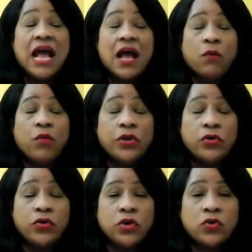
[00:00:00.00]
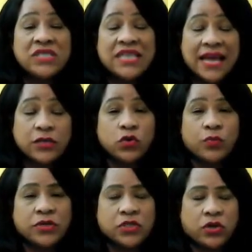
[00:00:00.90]
When you use natural
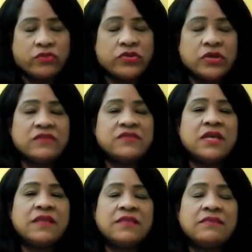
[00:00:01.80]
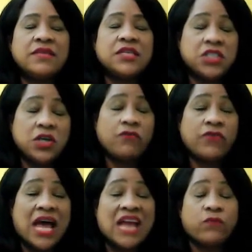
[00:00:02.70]
preservatives, the shelf
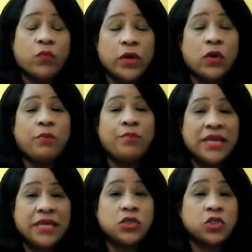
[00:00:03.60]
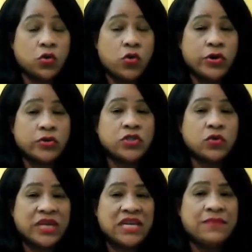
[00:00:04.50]
life will be shorter. So
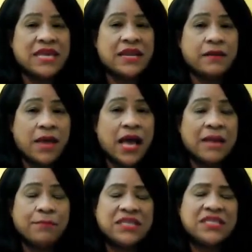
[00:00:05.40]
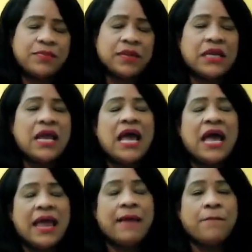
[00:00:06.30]
keep that in mind. But typically,
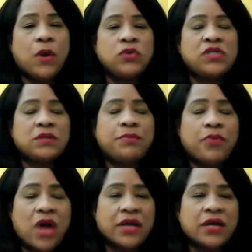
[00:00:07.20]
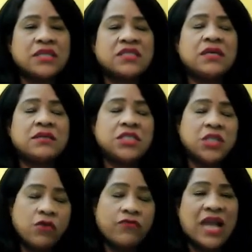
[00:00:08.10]
in most products, the
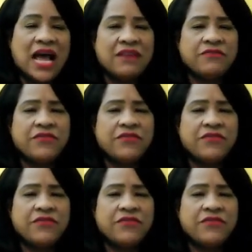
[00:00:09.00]
shelf life